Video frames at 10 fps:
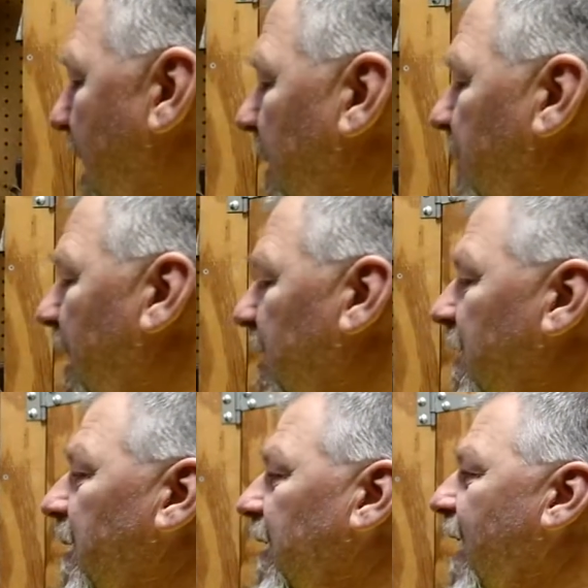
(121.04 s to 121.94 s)
And by
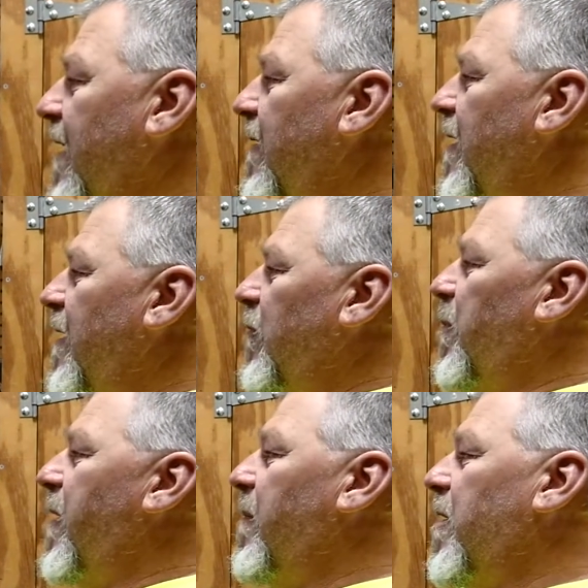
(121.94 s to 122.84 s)
doing that, we'll
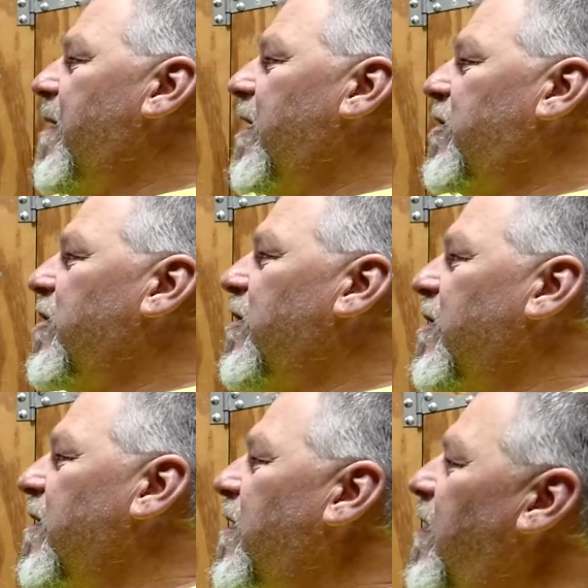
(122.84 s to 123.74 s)
be able to make sure,